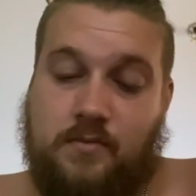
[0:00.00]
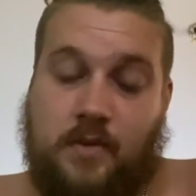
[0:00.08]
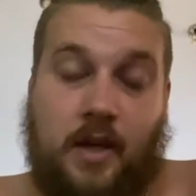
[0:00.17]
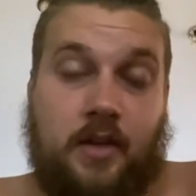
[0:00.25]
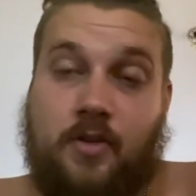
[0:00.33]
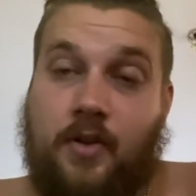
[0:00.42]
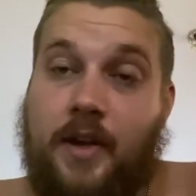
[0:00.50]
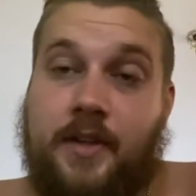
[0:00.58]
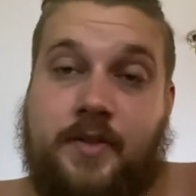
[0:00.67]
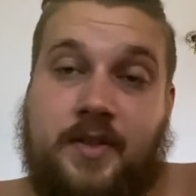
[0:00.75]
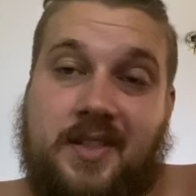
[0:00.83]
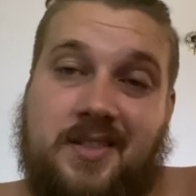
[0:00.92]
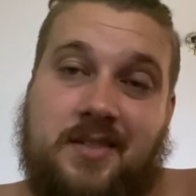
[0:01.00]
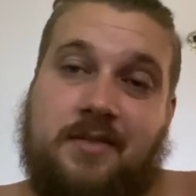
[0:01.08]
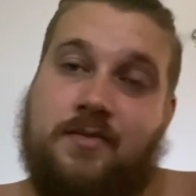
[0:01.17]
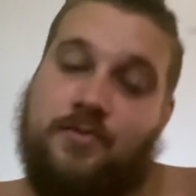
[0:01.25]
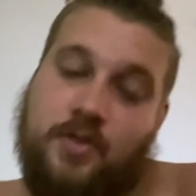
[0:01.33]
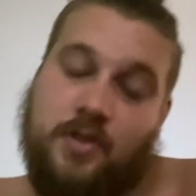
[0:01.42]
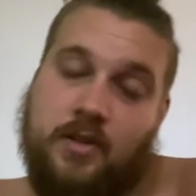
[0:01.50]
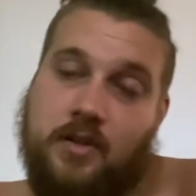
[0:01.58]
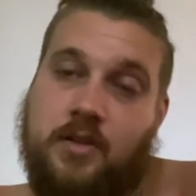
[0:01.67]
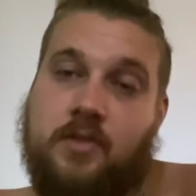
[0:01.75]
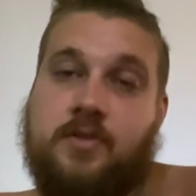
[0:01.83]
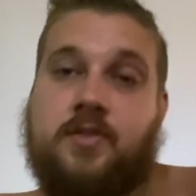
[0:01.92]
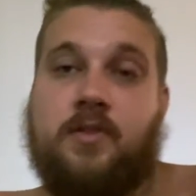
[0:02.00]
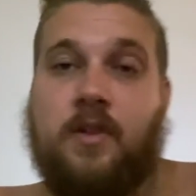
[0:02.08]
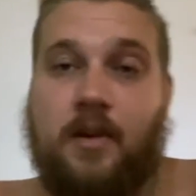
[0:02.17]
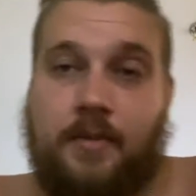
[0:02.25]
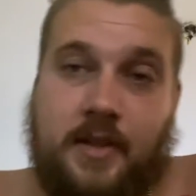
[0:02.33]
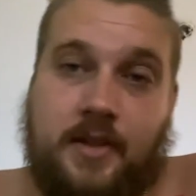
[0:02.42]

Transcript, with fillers: had a great season. Took a little slump